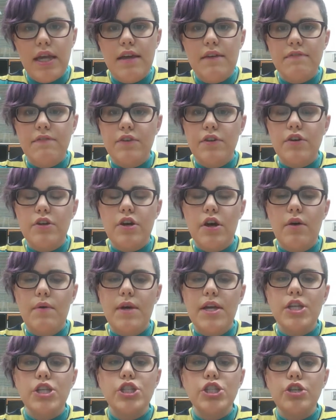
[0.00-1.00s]
if you're
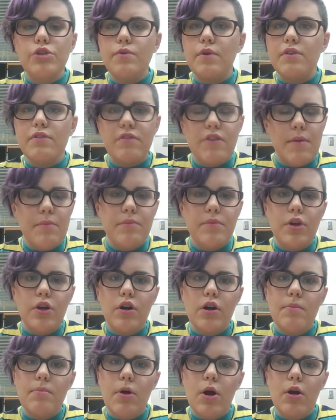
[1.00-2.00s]
going to and from
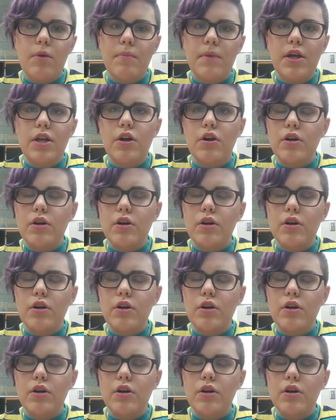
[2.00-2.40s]
your apartment